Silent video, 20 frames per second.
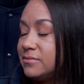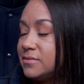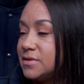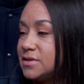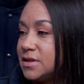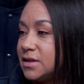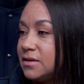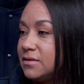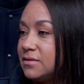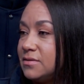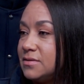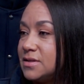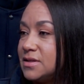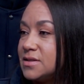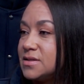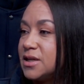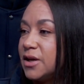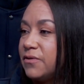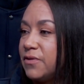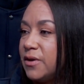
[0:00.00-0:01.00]
did
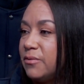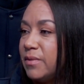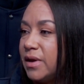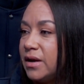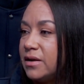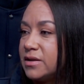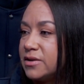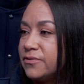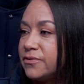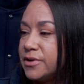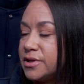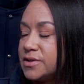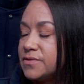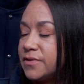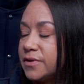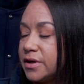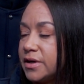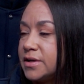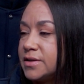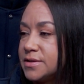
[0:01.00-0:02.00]
stuff that made a difference
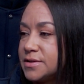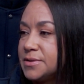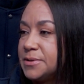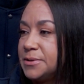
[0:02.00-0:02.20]
for us.